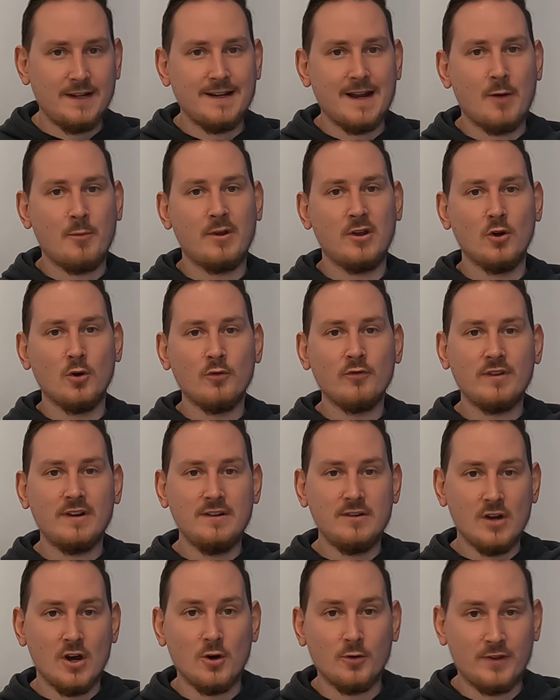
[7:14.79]
Now we already
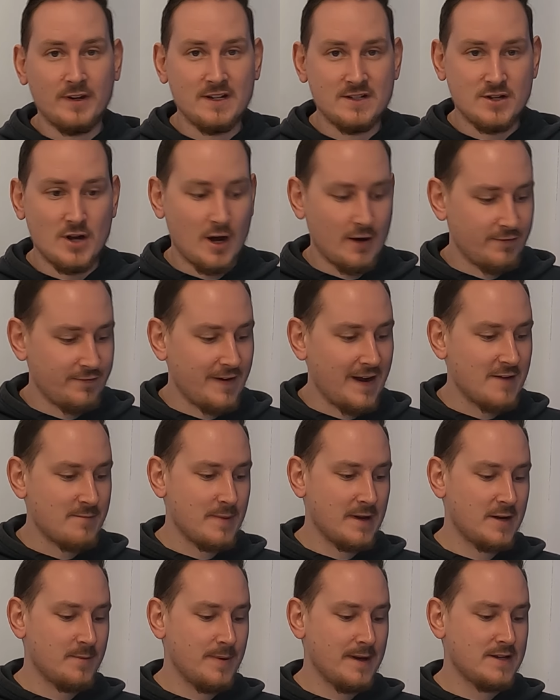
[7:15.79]
know that it's not a 5
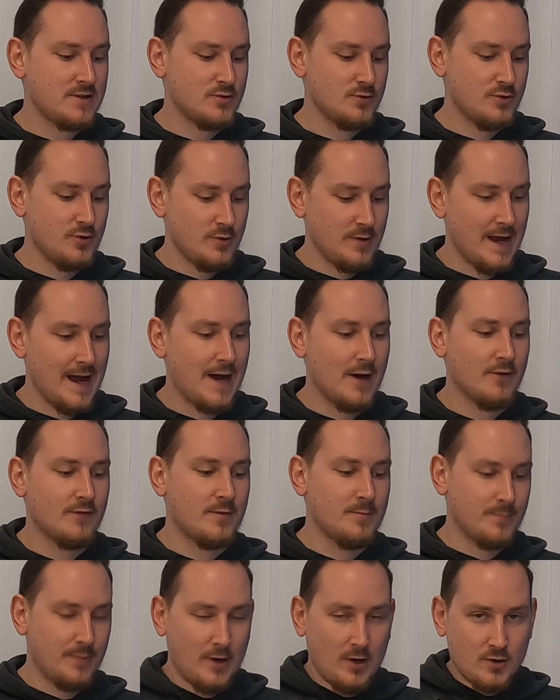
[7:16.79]
megapixel unit out of the
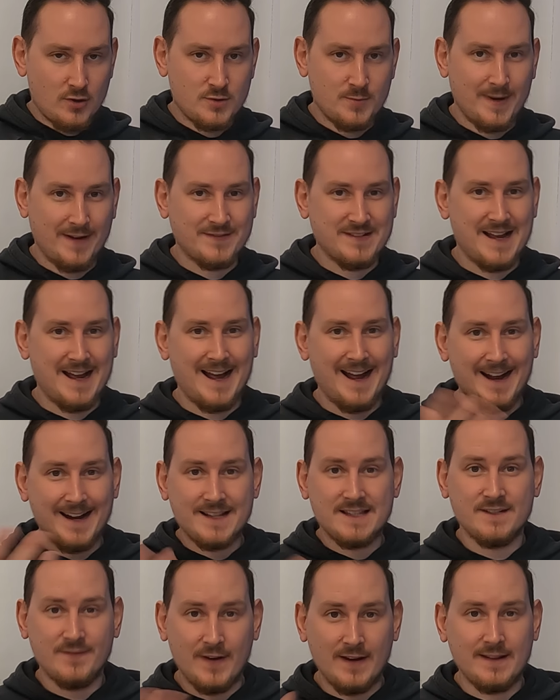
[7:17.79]
box, we have to
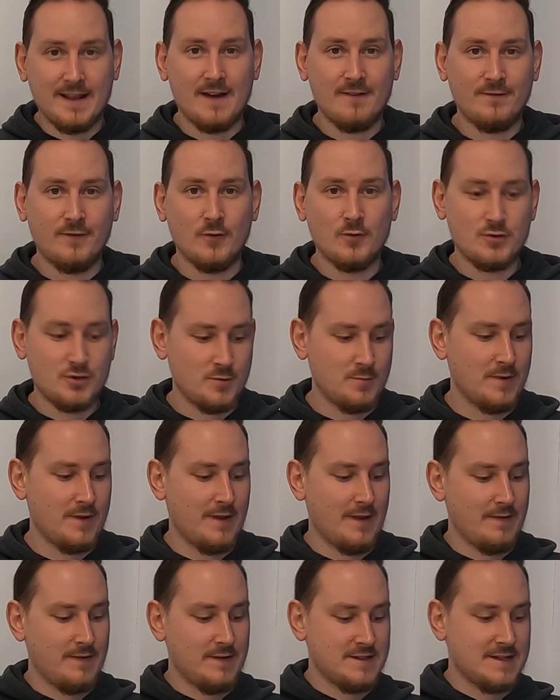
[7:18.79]
activate that function
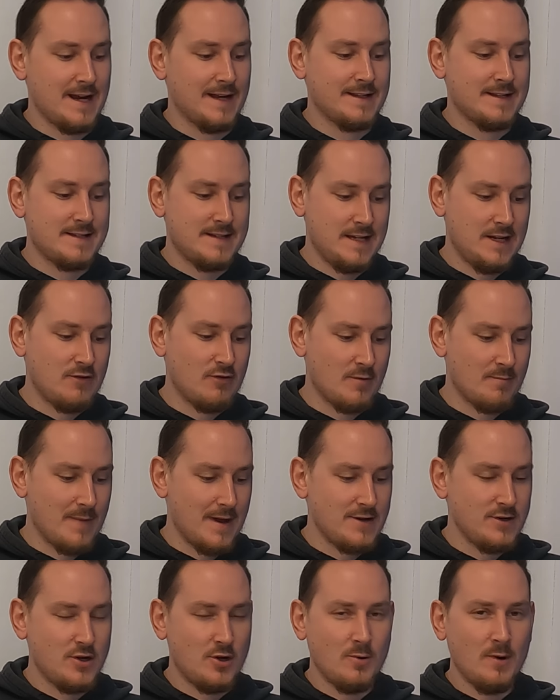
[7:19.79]
within inside the secret
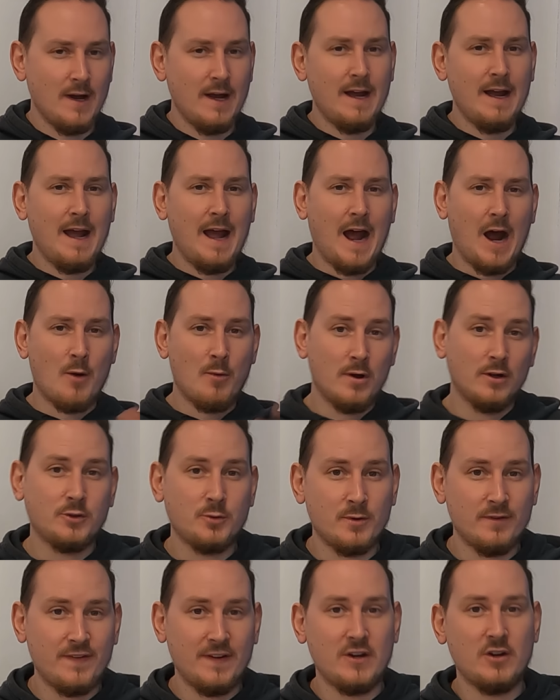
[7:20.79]
menu. I will do
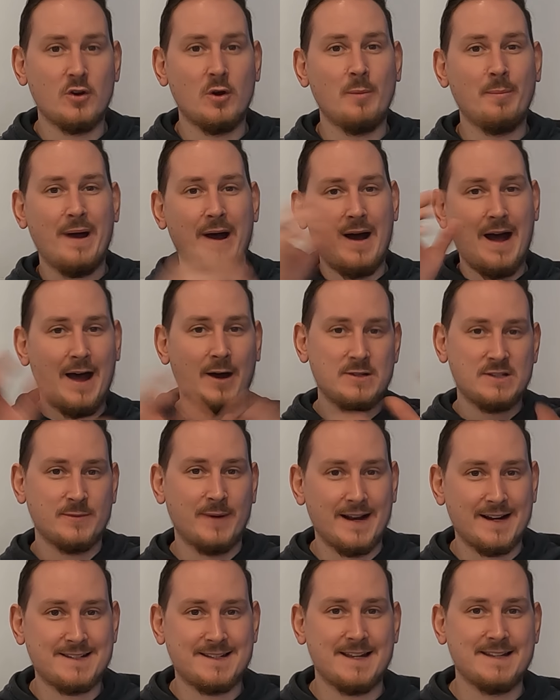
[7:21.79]
a video about how to
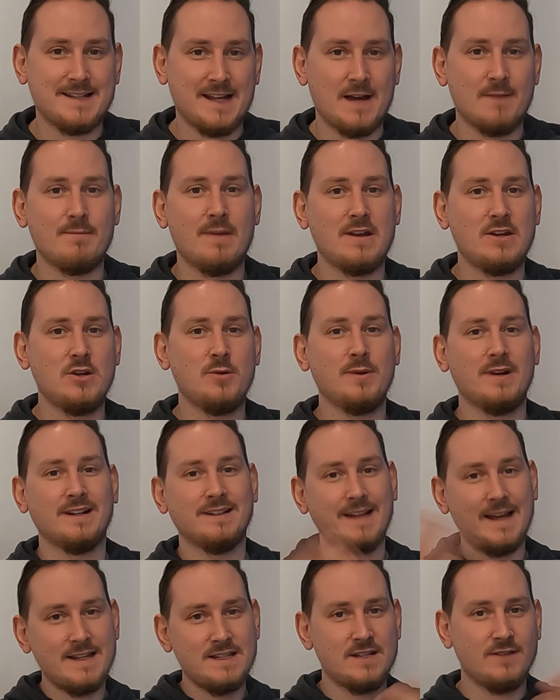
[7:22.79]
access that menu in a
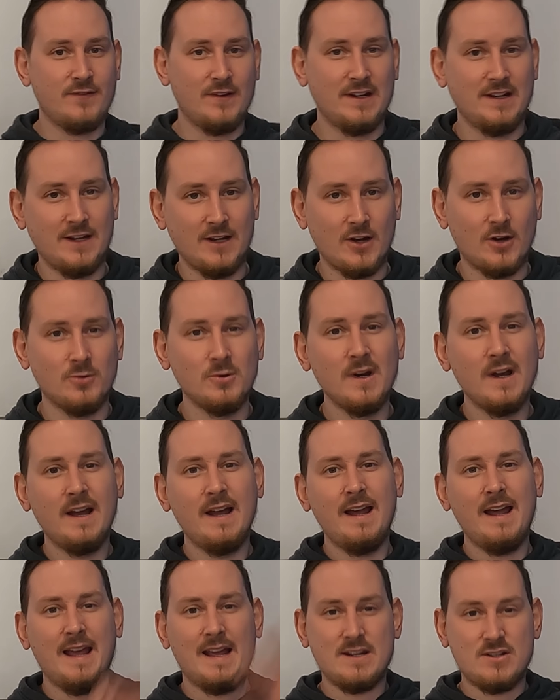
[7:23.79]
later video.
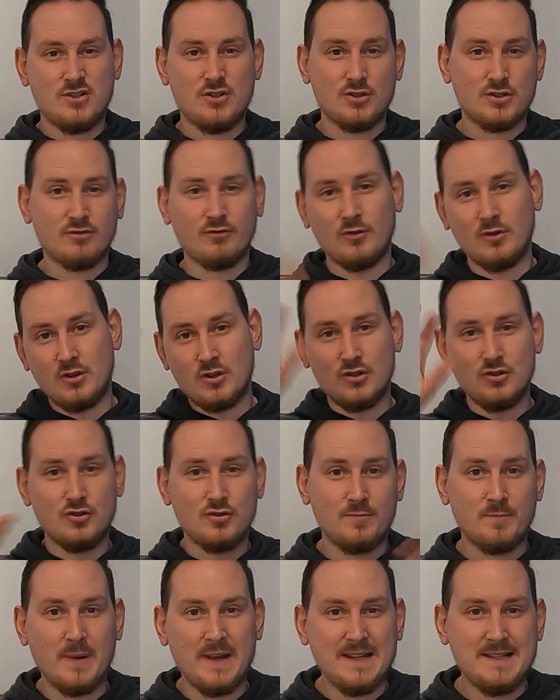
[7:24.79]
It's just through the
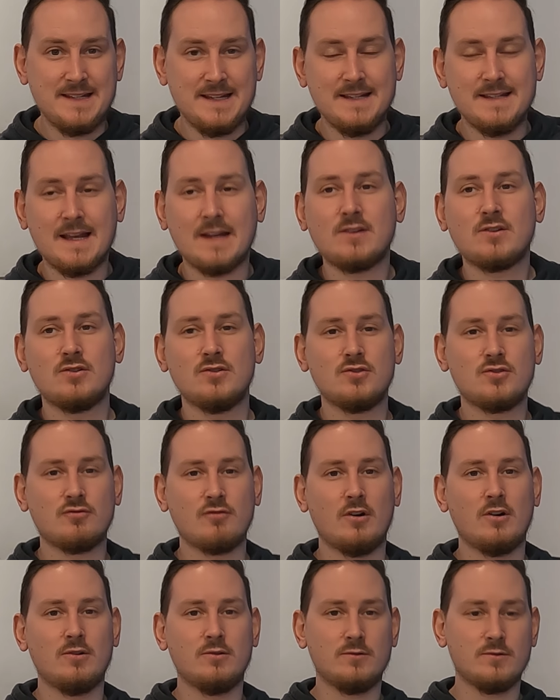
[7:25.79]
PTZ
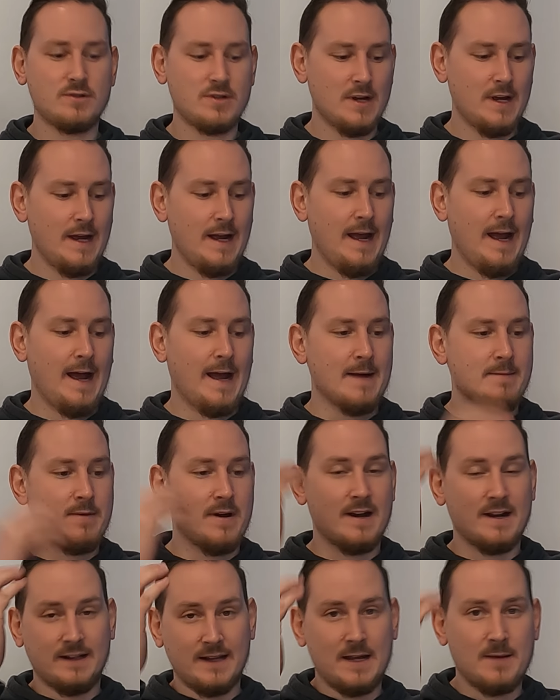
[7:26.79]
controls and
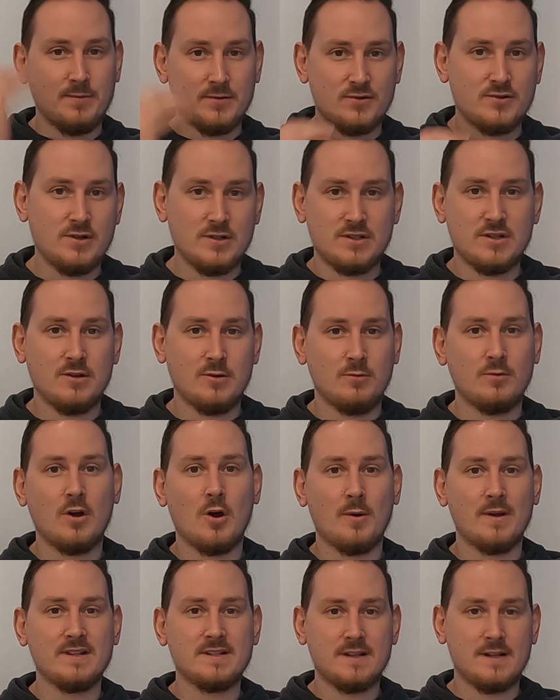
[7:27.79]
enables you to go
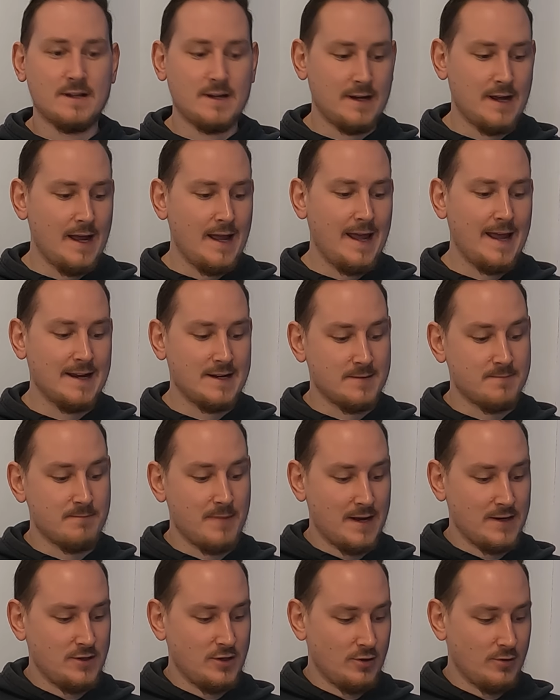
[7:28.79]
into the hidden
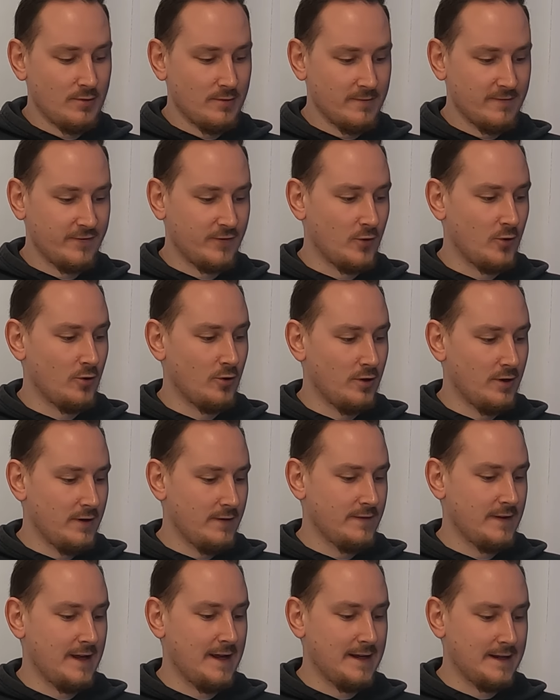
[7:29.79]
menu for
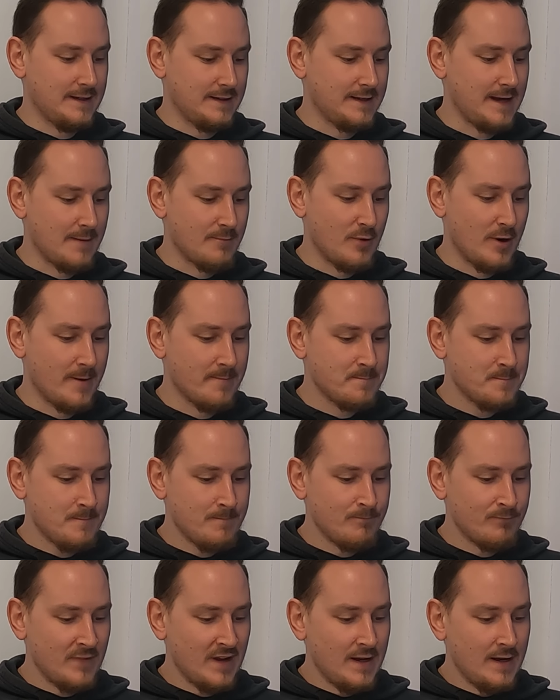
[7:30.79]
the Hik camera.
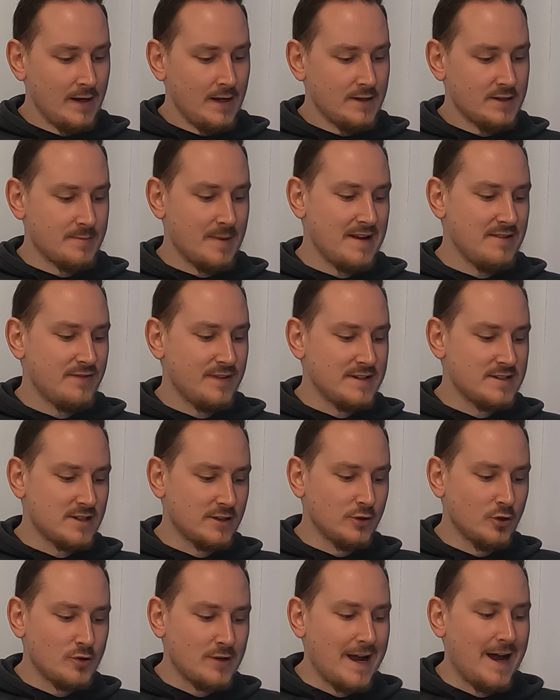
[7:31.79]
The main things to
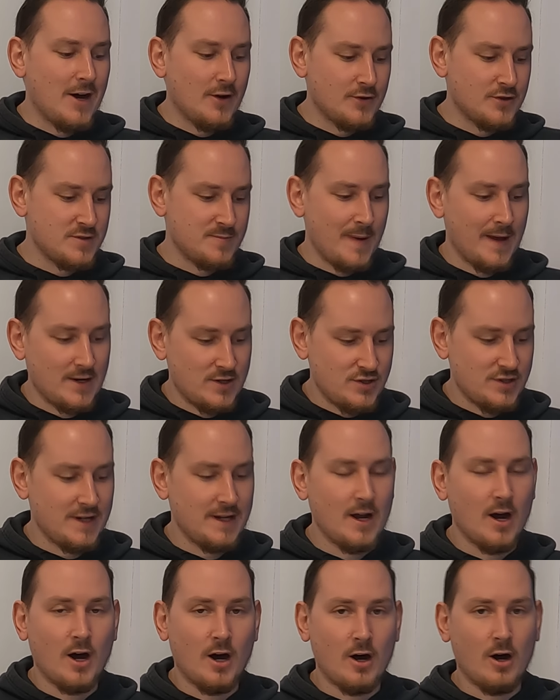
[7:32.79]
look at on the spec sheet
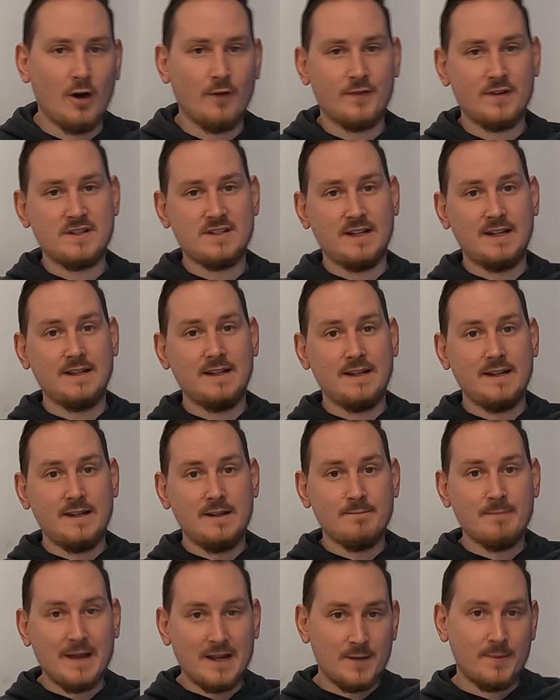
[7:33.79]
are obviously the
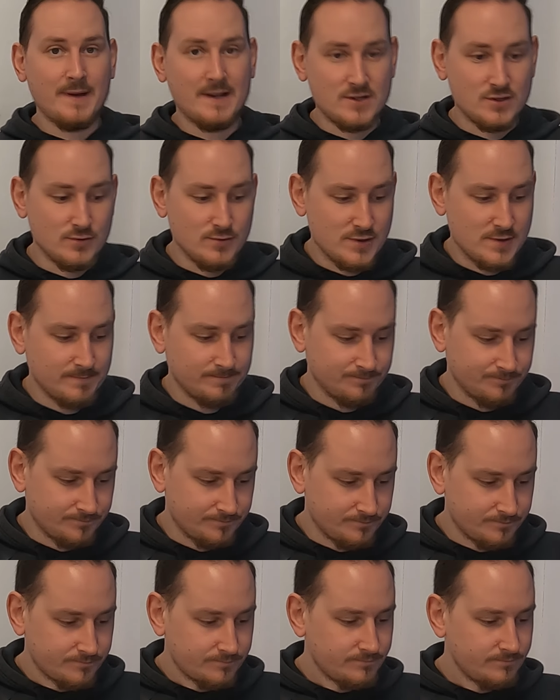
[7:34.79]
megapixels,
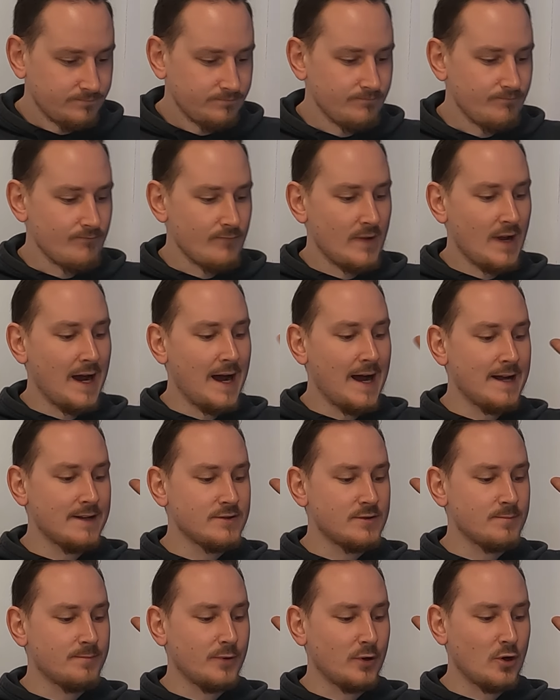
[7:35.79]

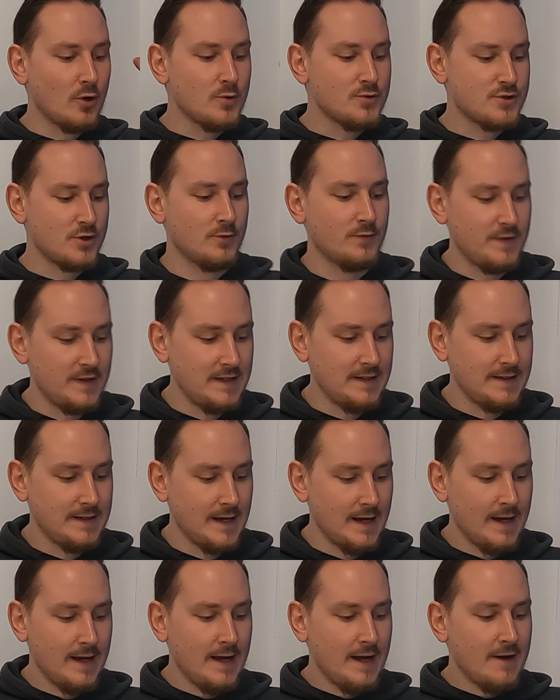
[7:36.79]
but also the
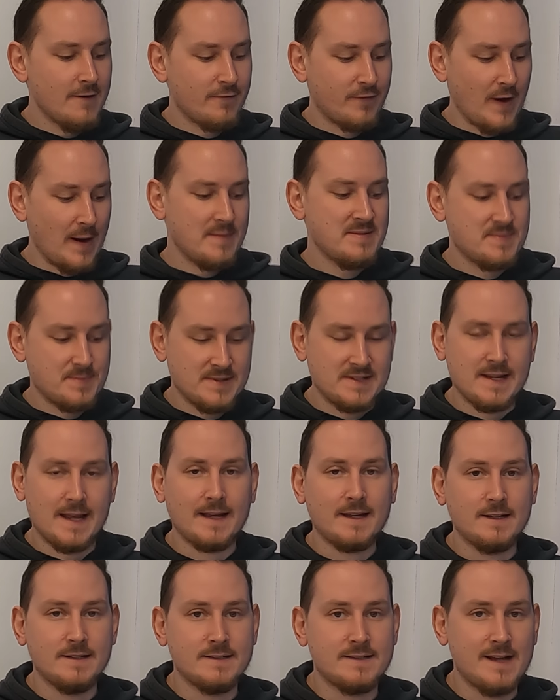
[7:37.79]
frames per second.